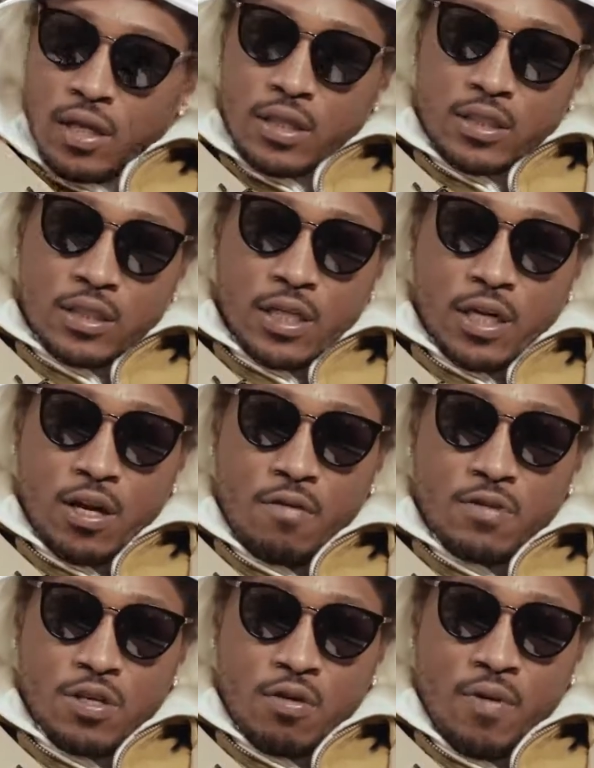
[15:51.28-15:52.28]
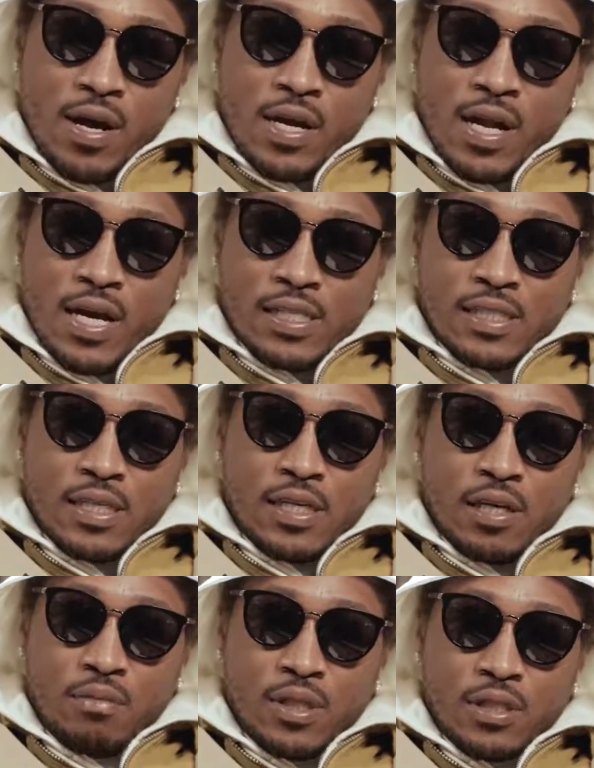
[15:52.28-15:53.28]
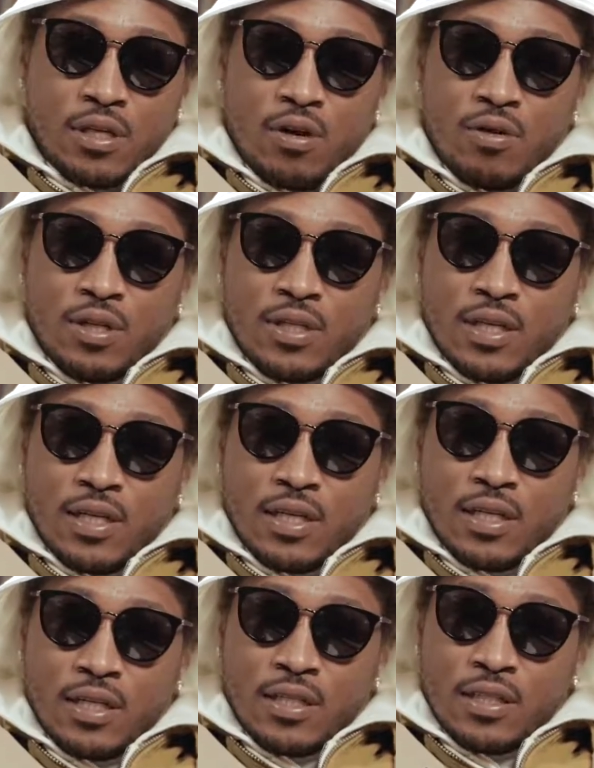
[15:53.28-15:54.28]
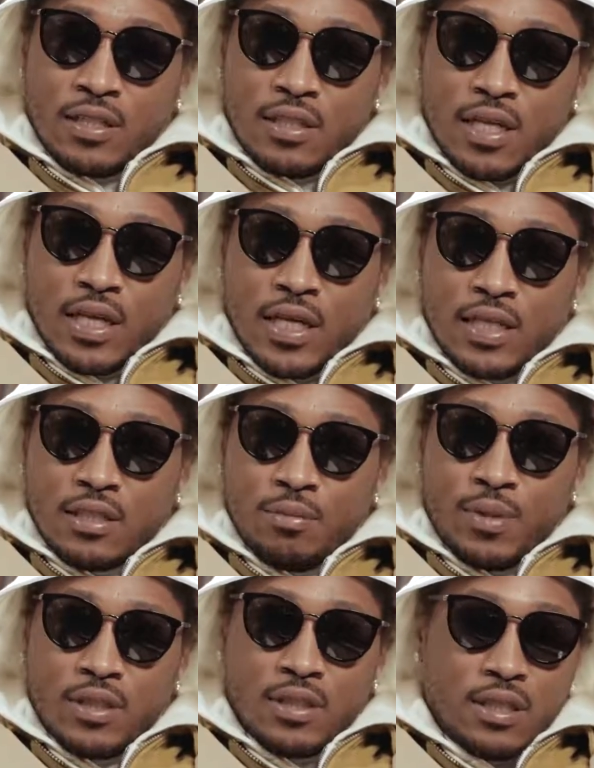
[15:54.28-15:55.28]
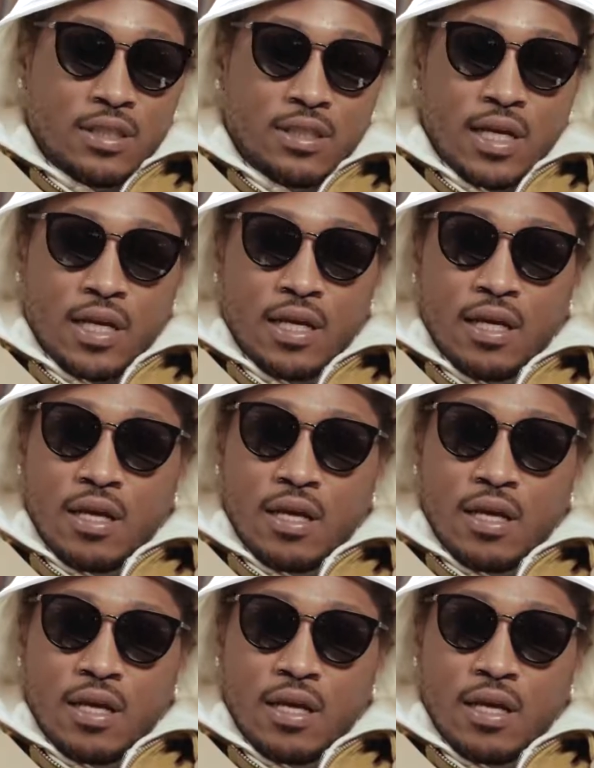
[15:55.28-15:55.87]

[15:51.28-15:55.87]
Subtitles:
Just looking over to the right and not seeing him, just the only thing that get to me to this day.